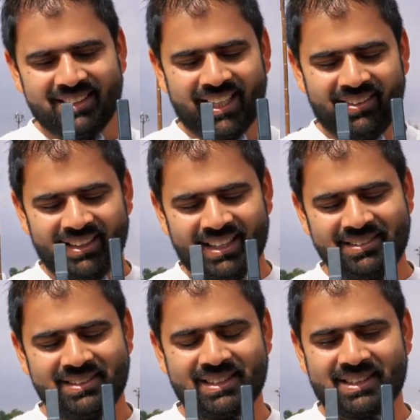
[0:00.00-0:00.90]
I will
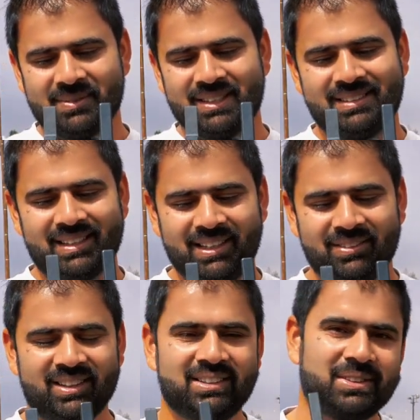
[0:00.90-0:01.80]
never recommend
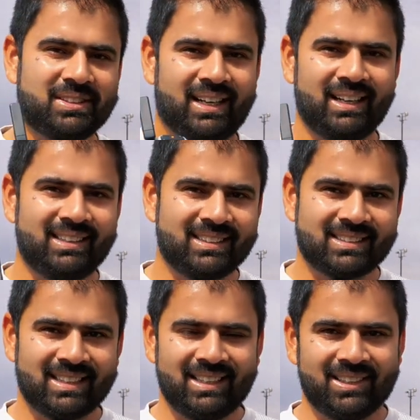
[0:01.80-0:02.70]
anyone to try this
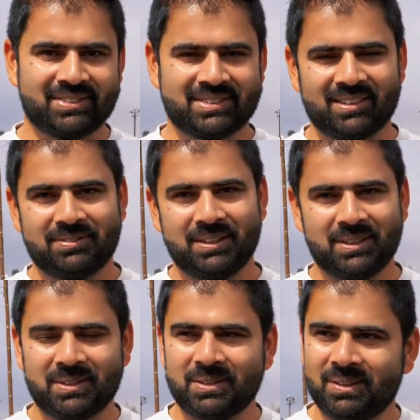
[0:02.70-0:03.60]
kind of stuff with
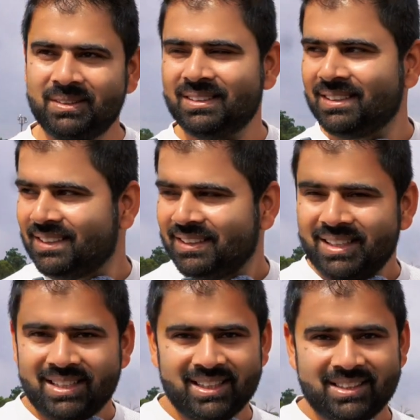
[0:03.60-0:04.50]
your drone.
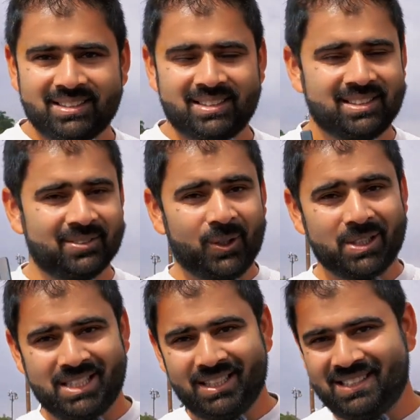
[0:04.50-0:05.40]
Just
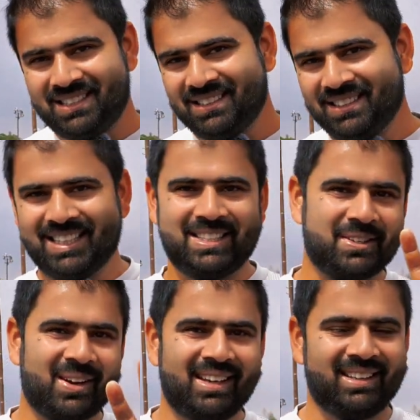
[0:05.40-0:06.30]
watch it,
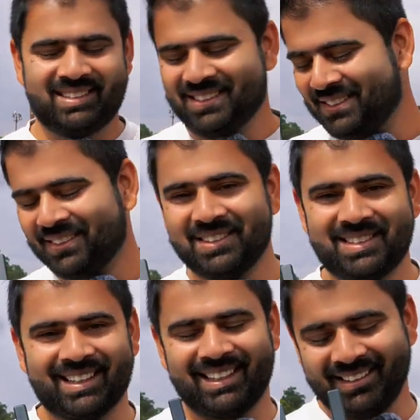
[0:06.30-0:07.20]
enjoy it, don't
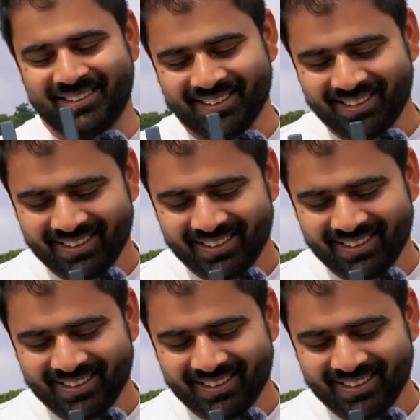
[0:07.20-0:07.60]
try it.